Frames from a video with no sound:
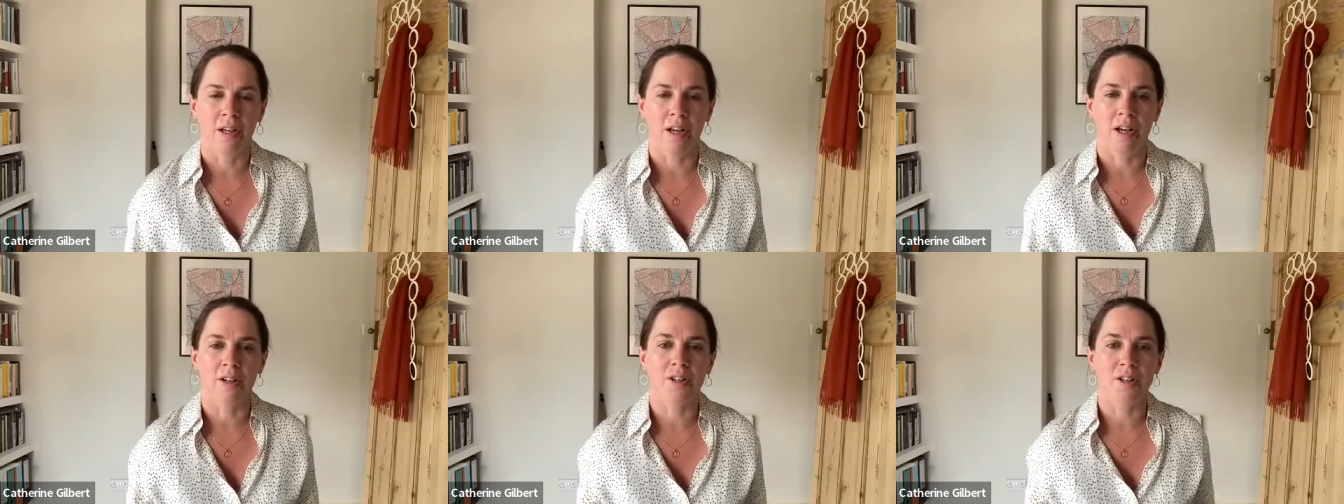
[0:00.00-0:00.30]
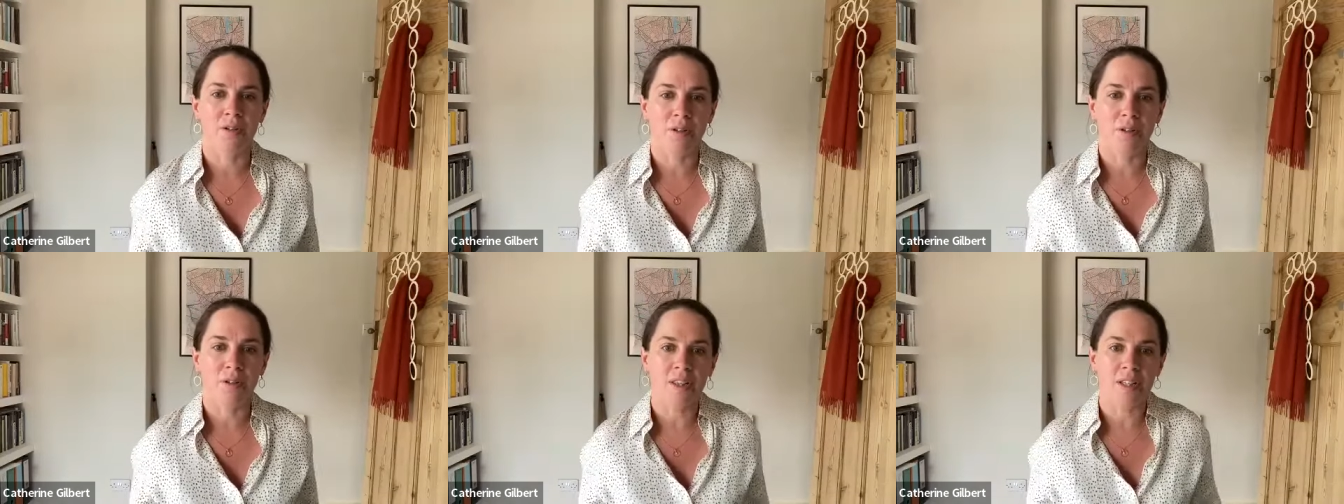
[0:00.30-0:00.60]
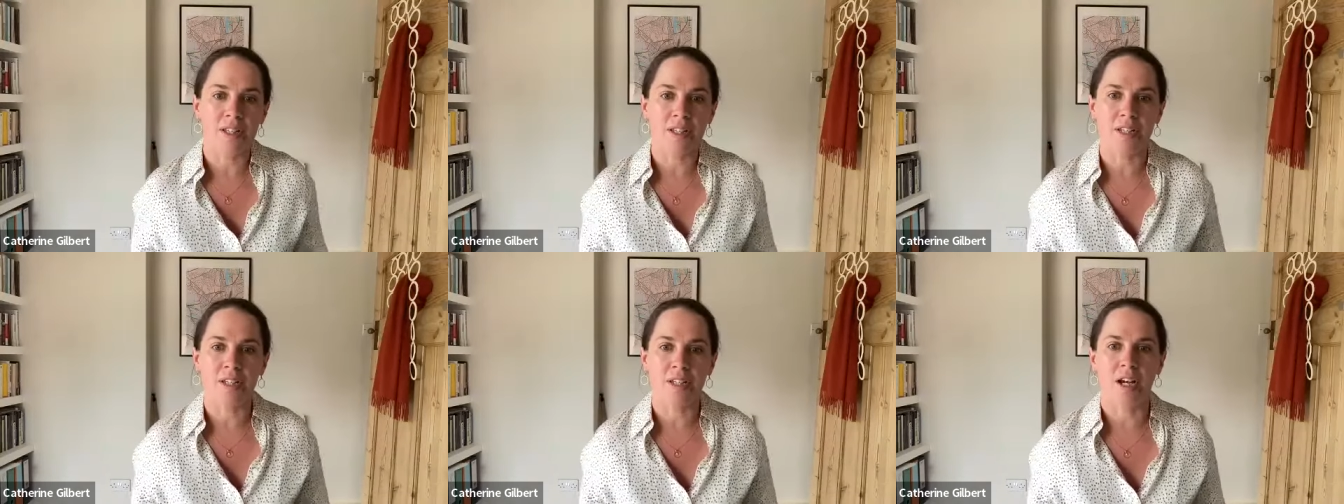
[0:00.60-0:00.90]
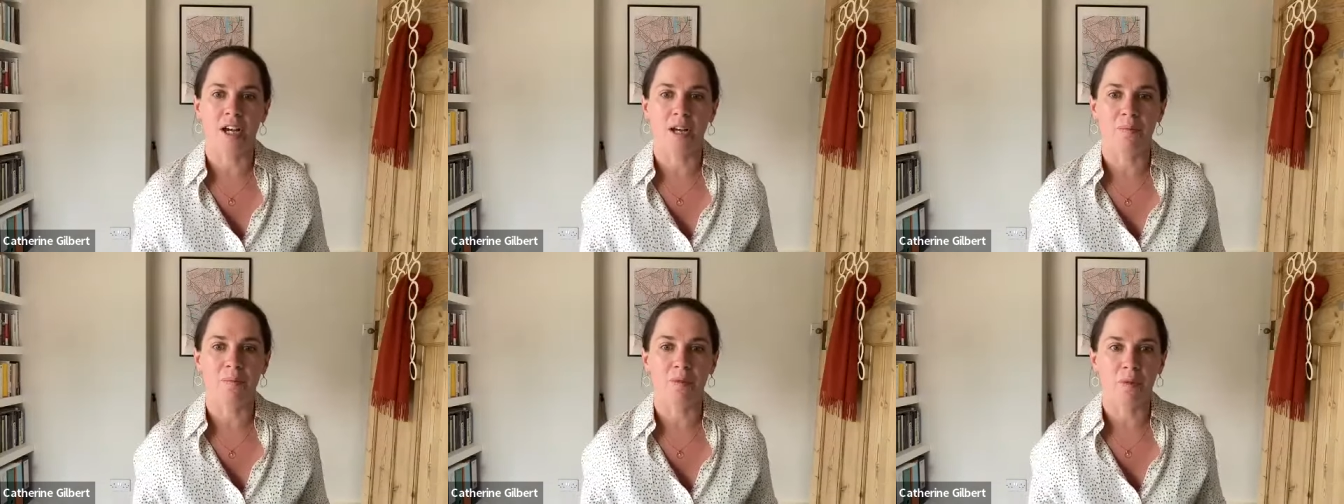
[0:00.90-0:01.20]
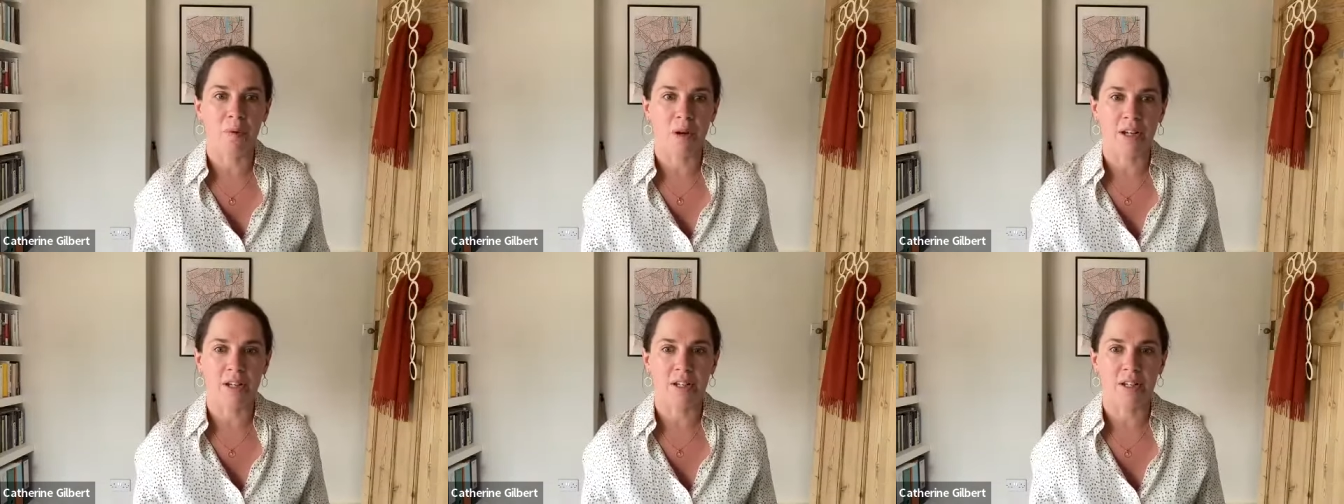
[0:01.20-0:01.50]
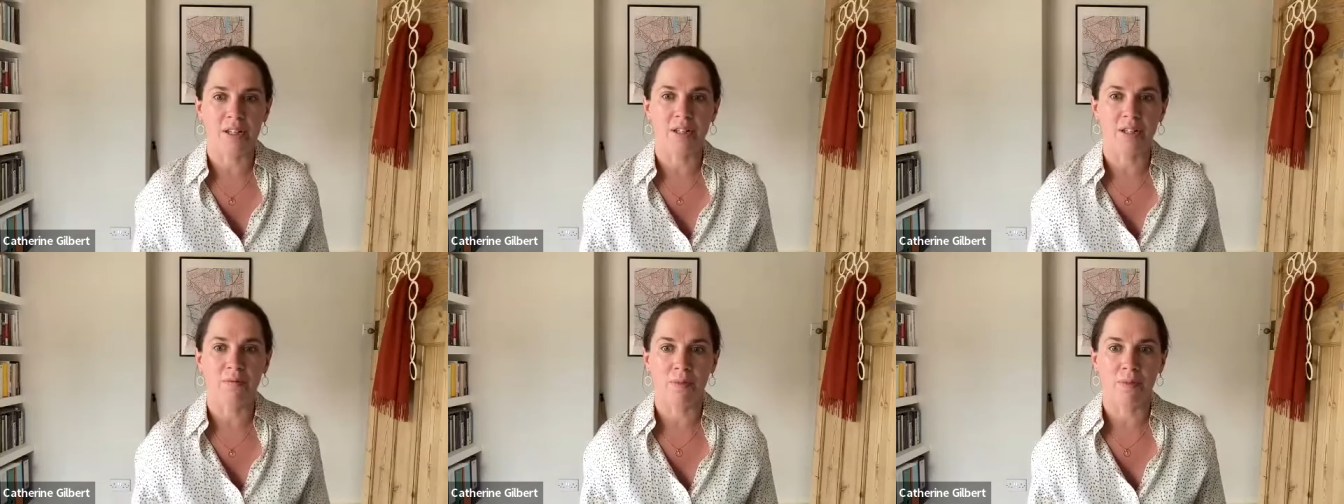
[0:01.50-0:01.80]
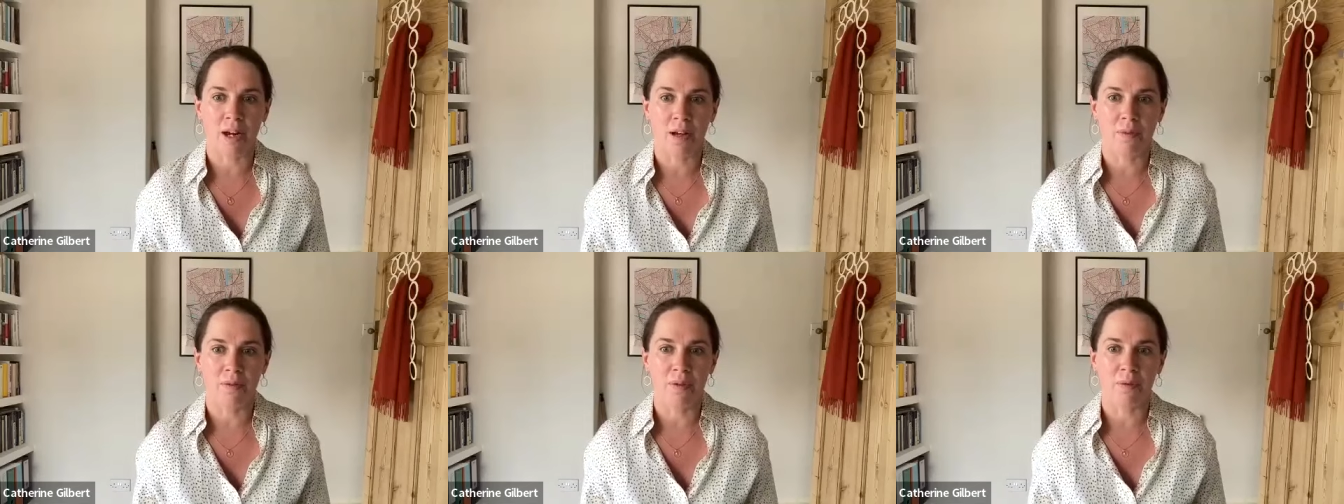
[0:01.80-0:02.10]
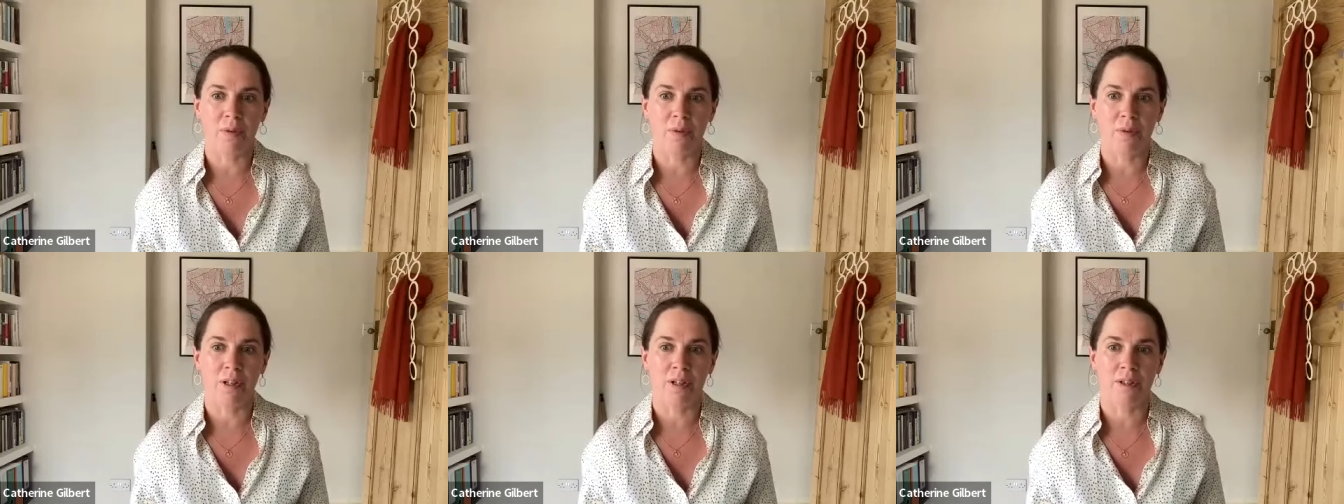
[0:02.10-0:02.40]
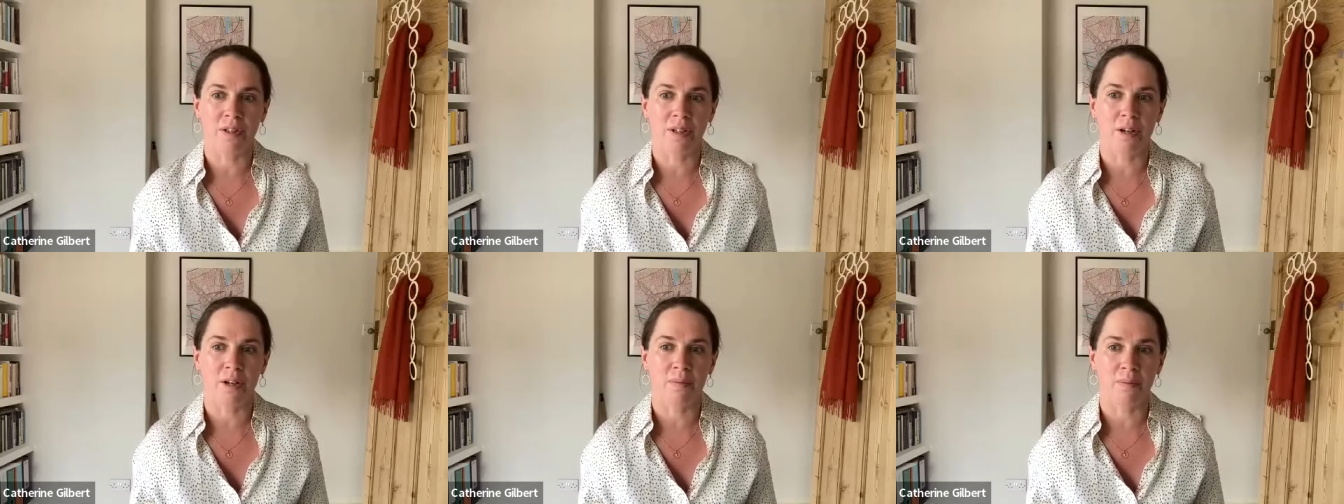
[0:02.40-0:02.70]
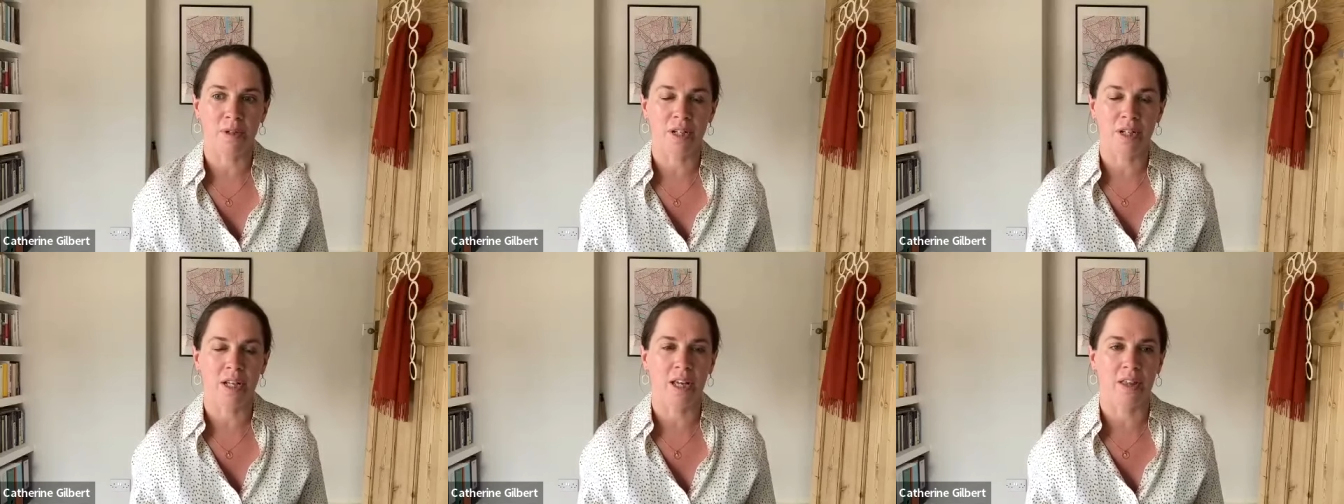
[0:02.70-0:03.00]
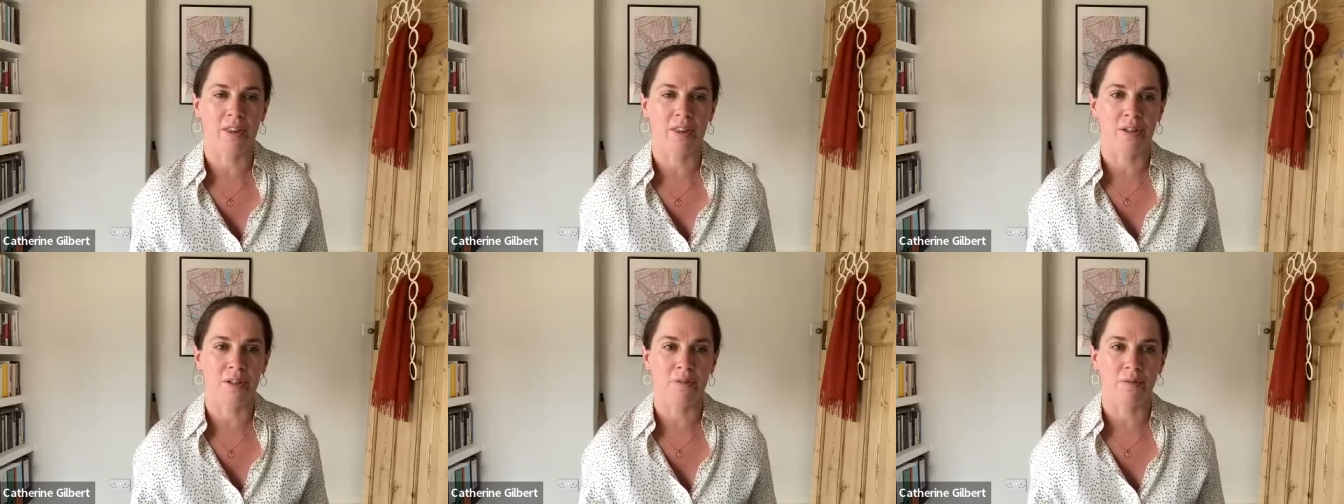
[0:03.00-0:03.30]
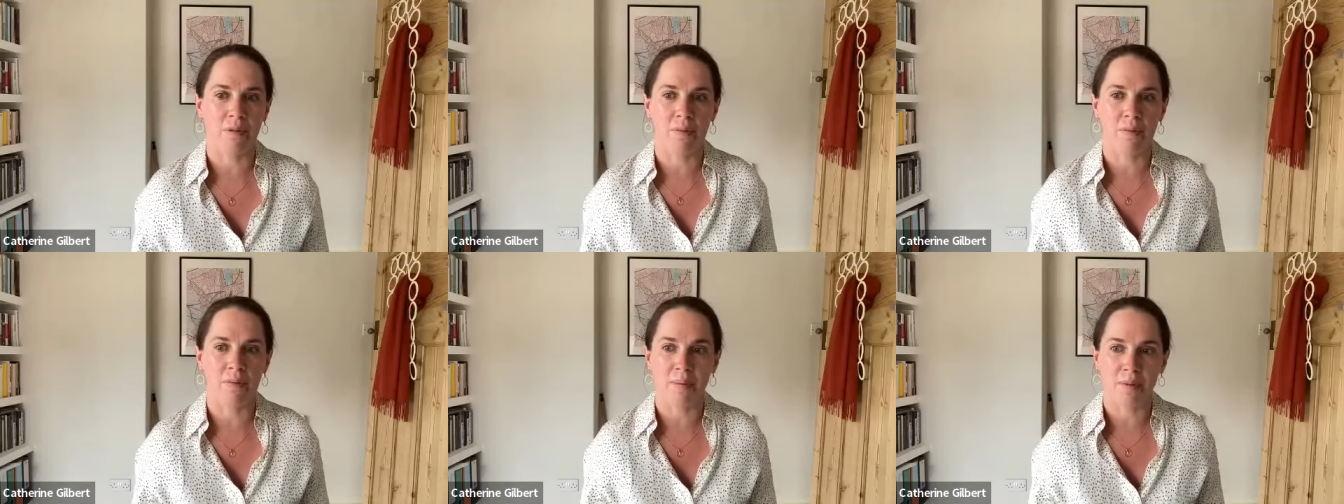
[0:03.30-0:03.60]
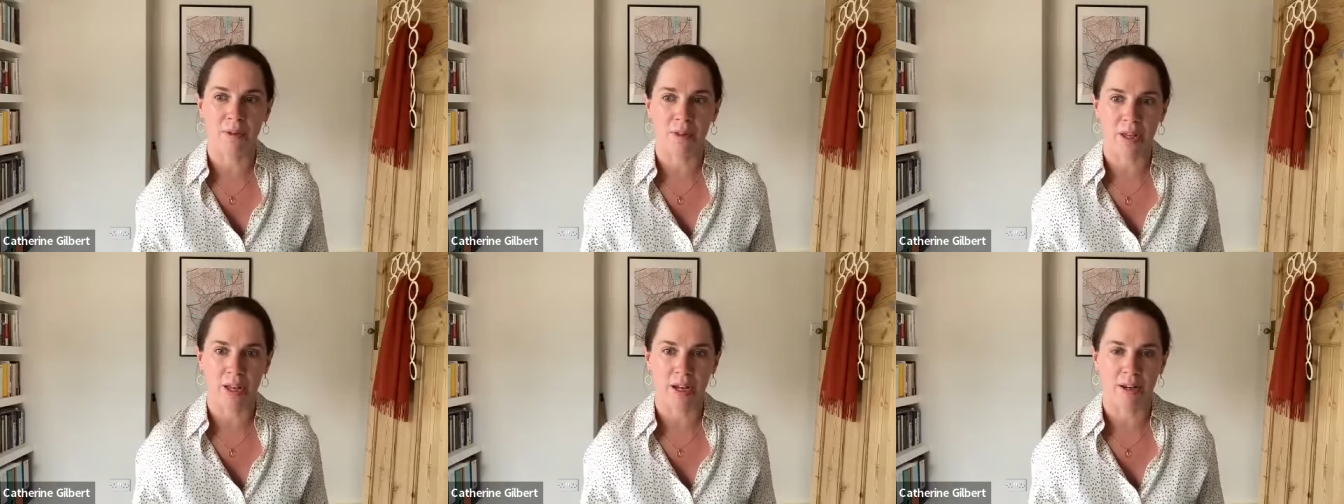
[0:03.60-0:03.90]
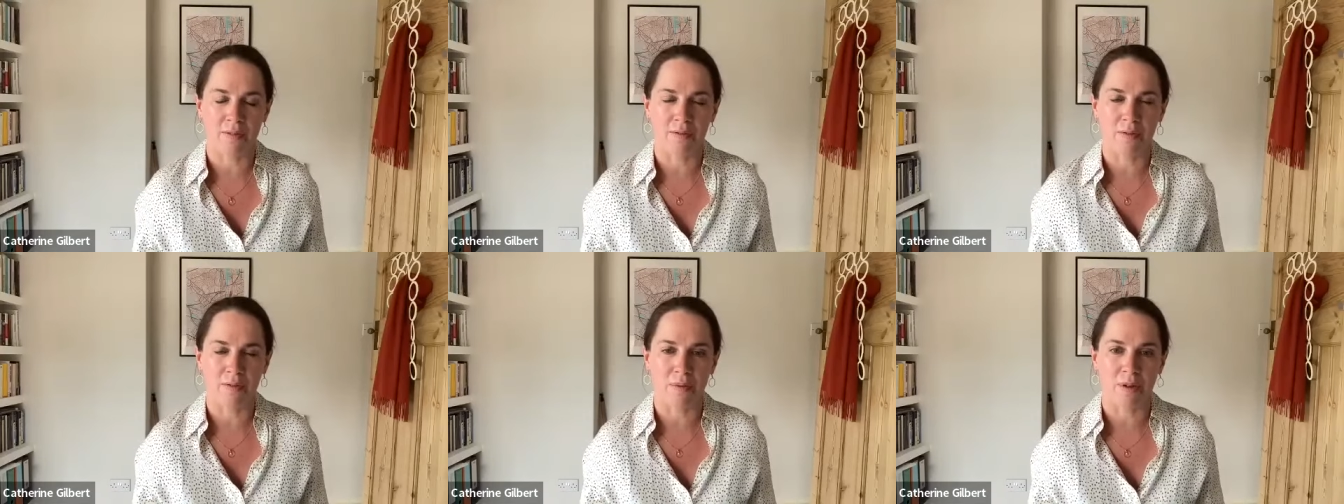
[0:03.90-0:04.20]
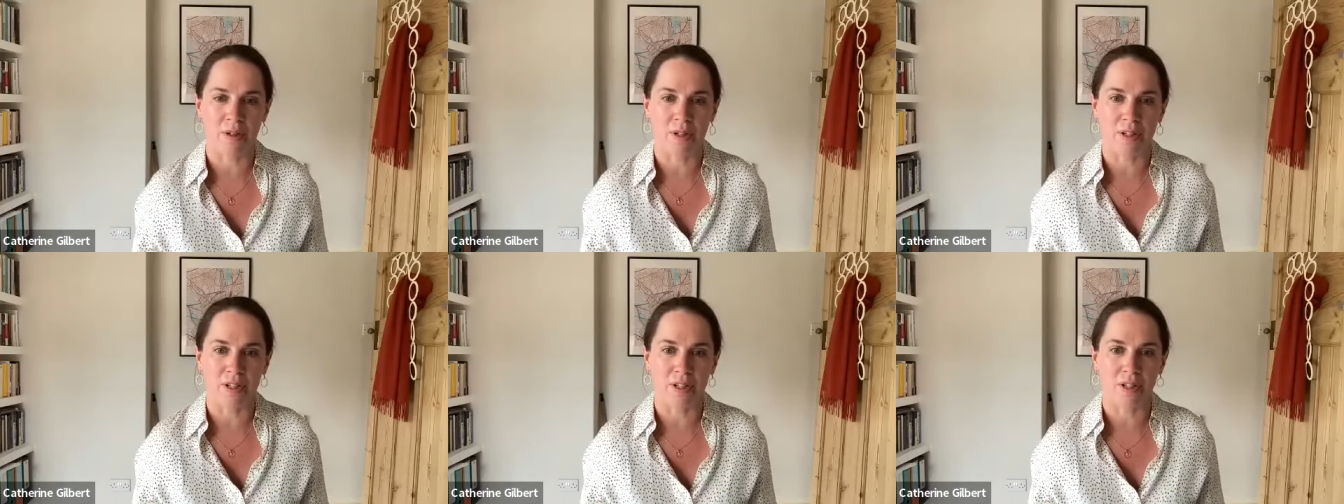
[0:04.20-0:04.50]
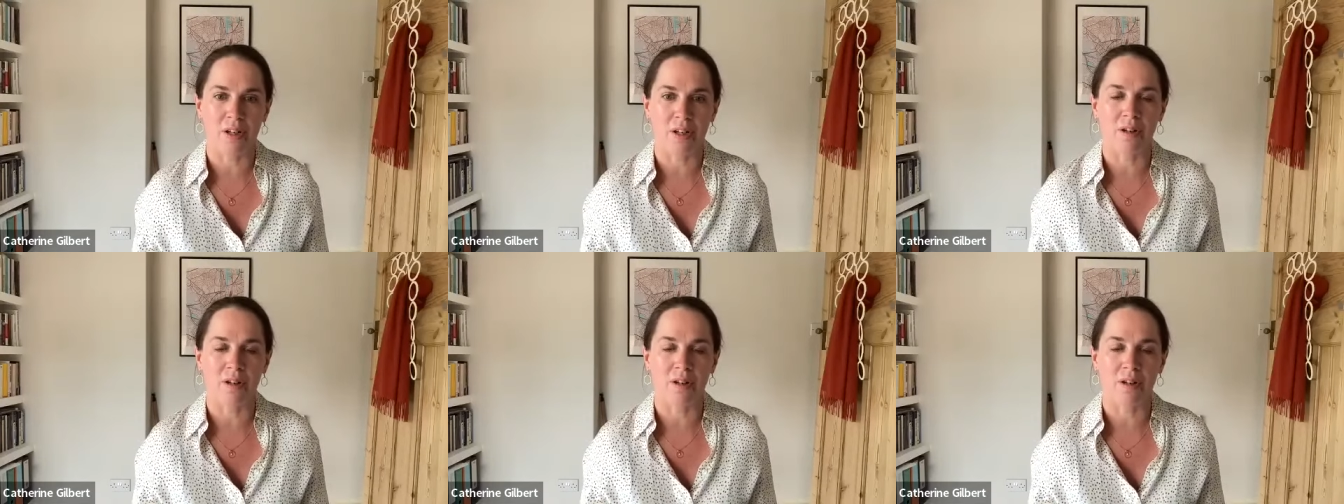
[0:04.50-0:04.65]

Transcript: And during this time, Rwandans around the world come together to remember their loved ones